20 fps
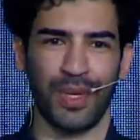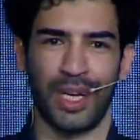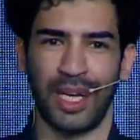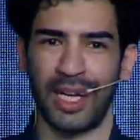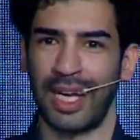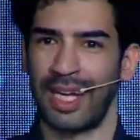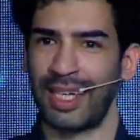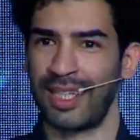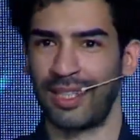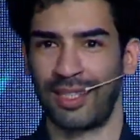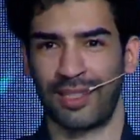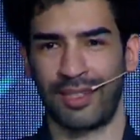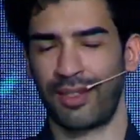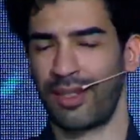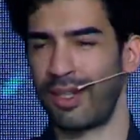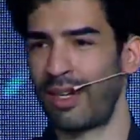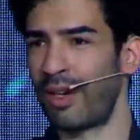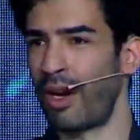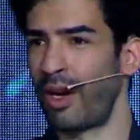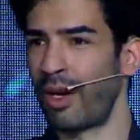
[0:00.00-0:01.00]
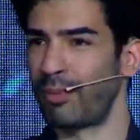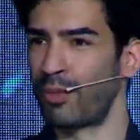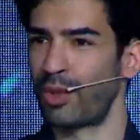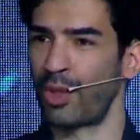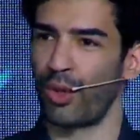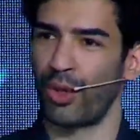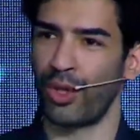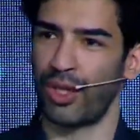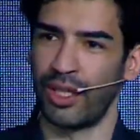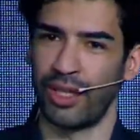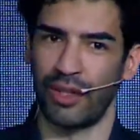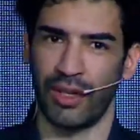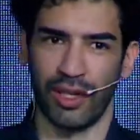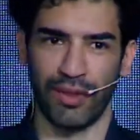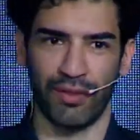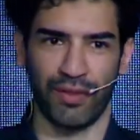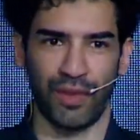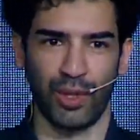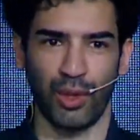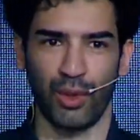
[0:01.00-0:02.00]
And I'm sure
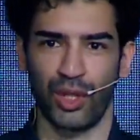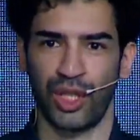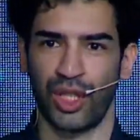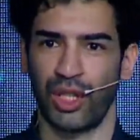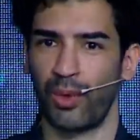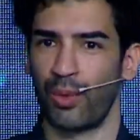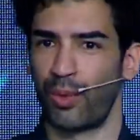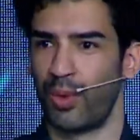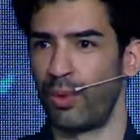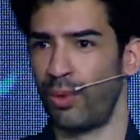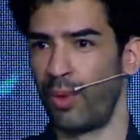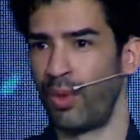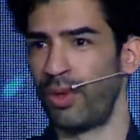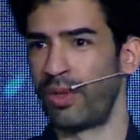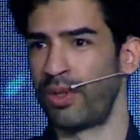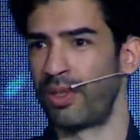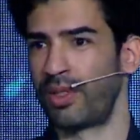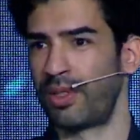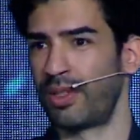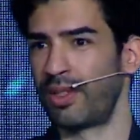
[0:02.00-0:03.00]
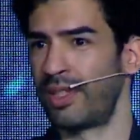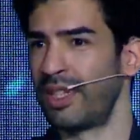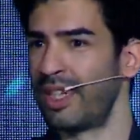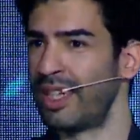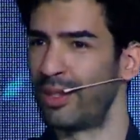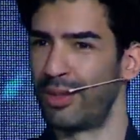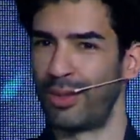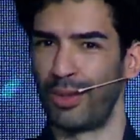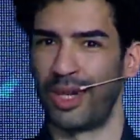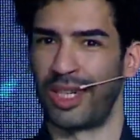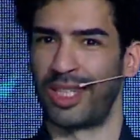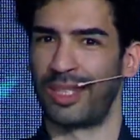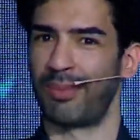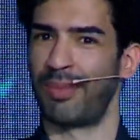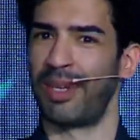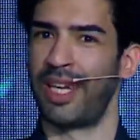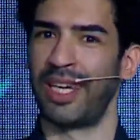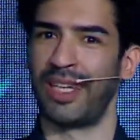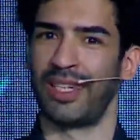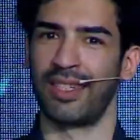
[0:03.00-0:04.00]
in future we won't need to
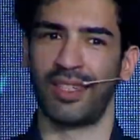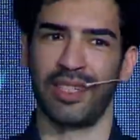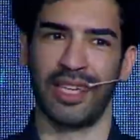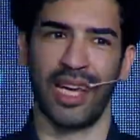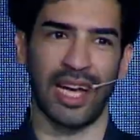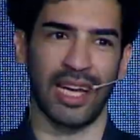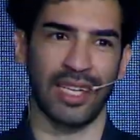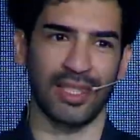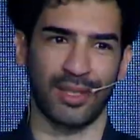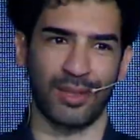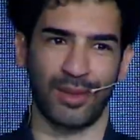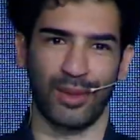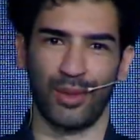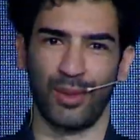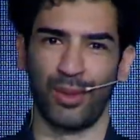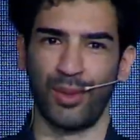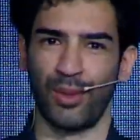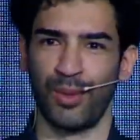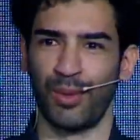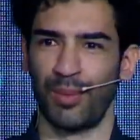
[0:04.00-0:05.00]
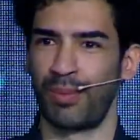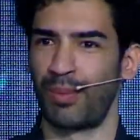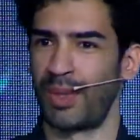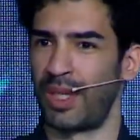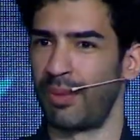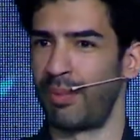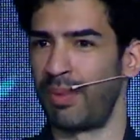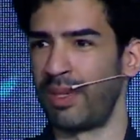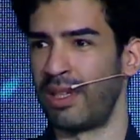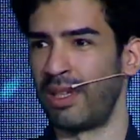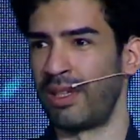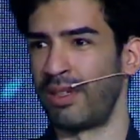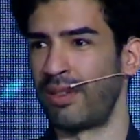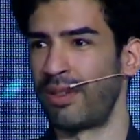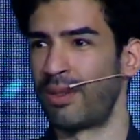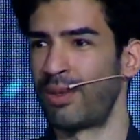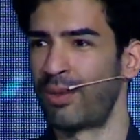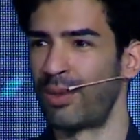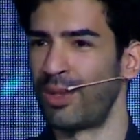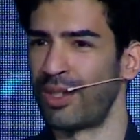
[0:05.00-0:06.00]
explain gas to people
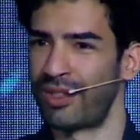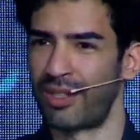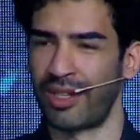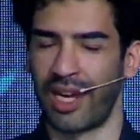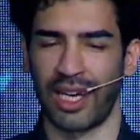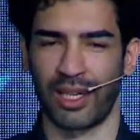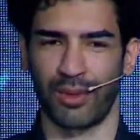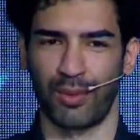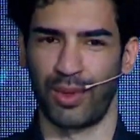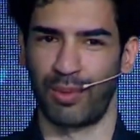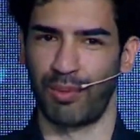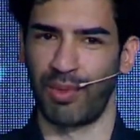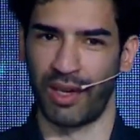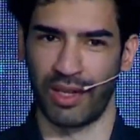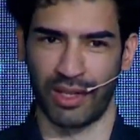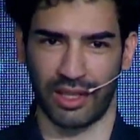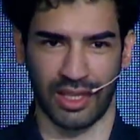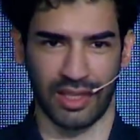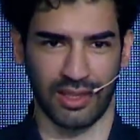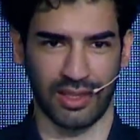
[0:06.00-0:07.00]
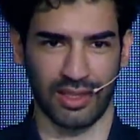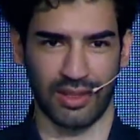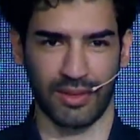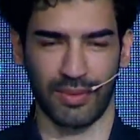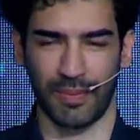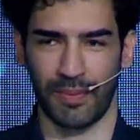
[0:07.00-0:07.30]
to interact with blockchains.